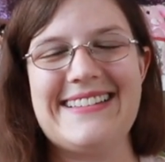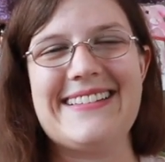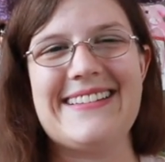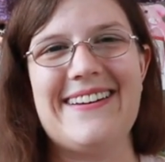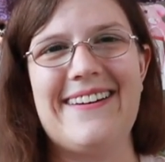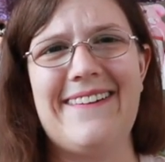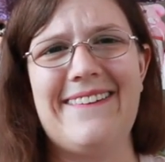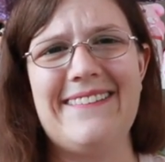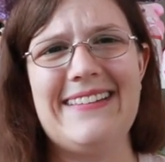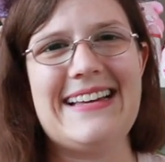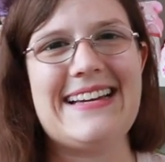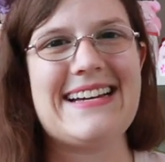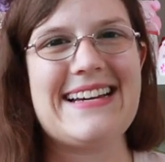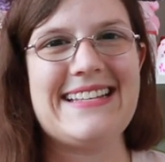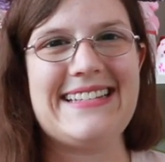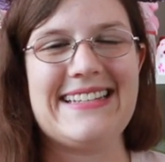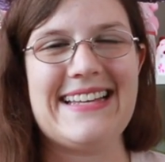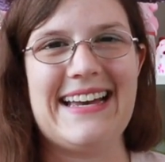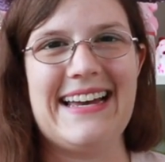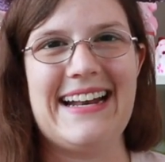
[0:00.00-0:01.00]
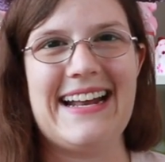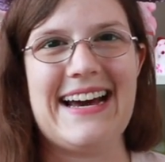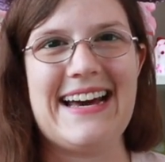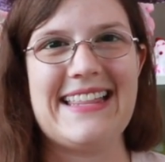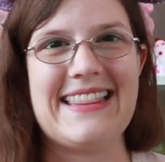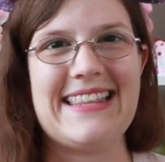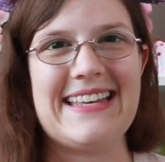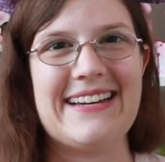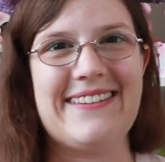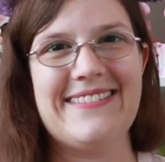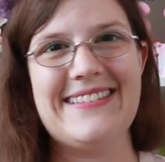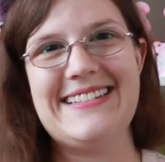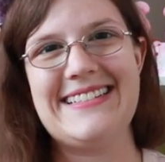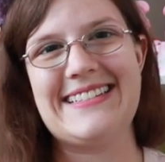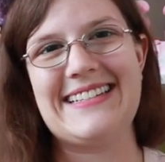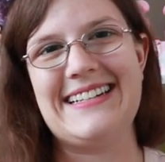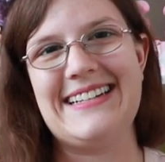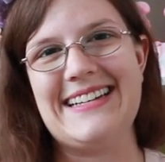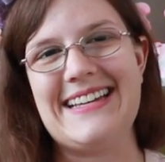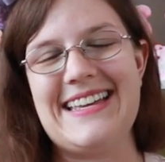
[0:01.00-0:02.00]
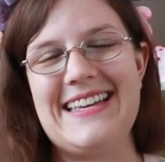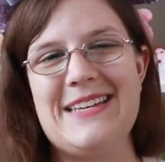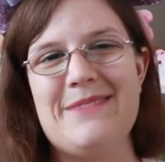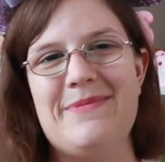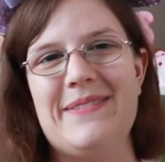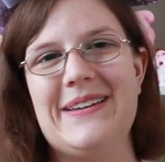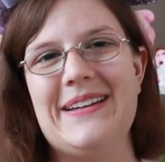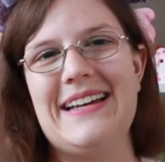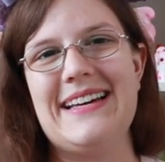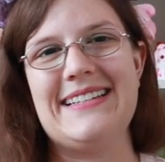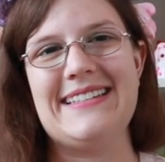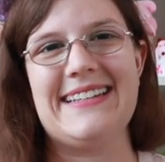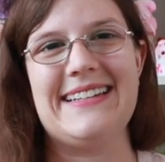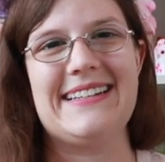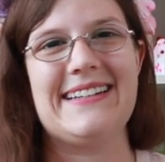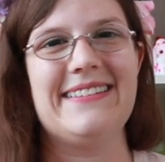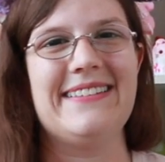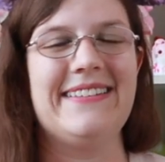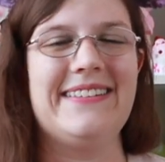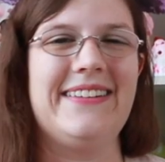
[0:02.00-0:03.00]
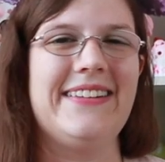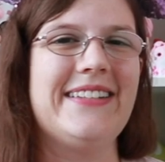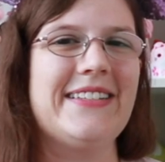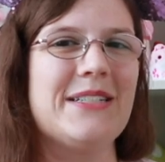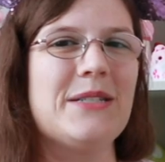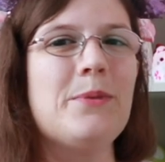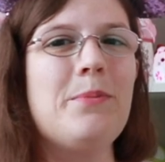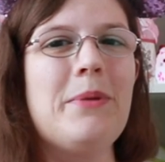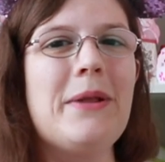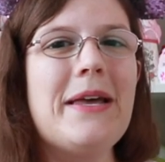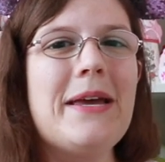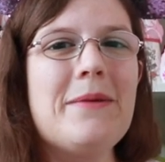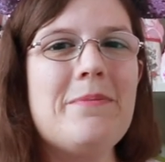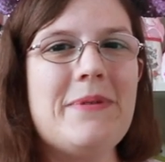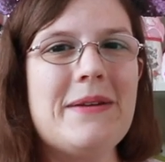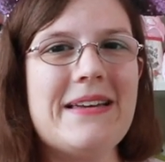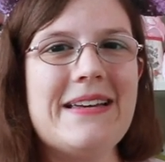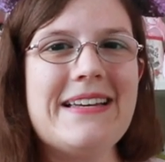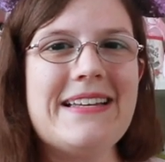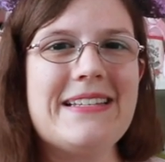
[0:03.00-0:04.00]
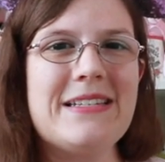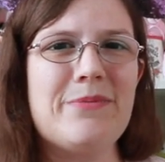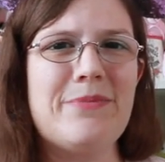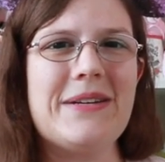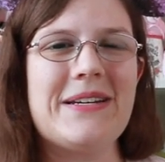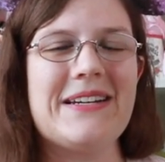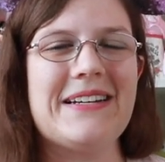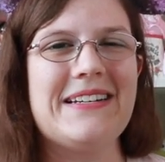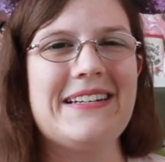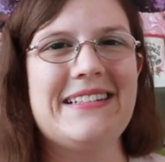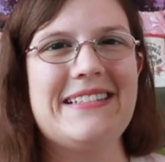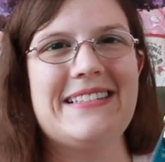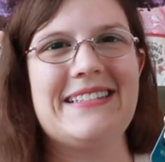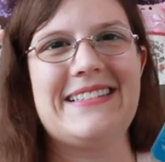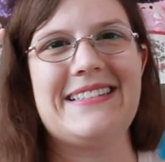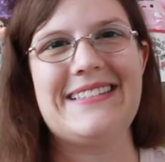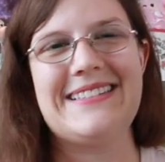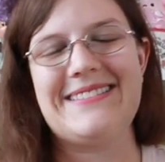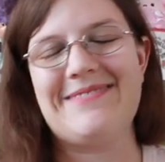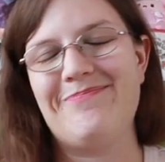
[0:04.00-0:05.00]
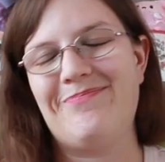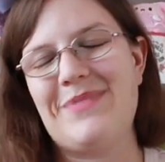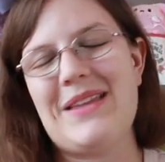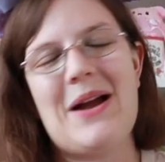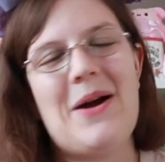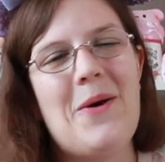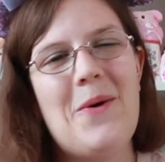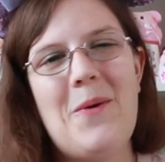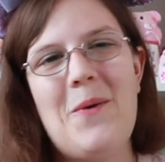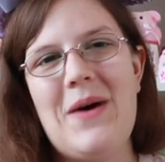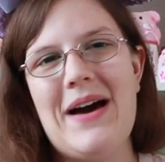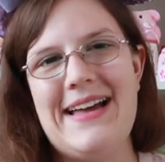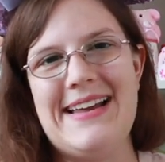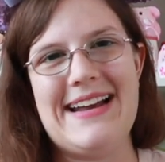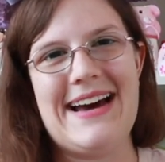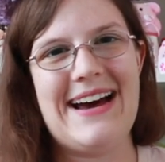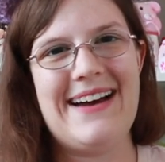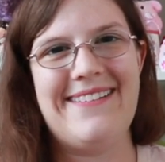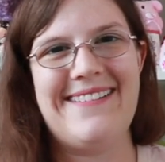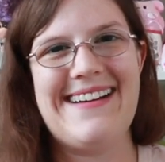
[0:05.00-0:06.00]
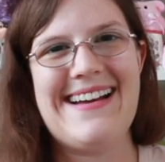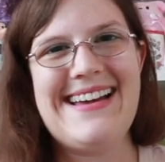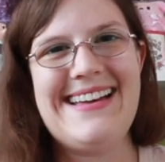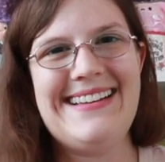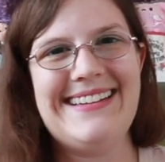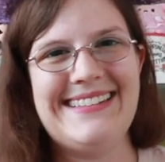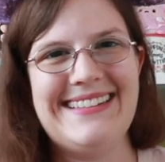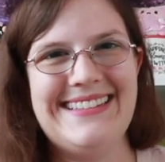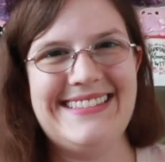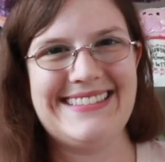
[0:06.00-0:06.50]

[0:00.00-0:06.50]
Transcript: So like I said, I think we're just gonna keep it as like a little display piece because why not, right?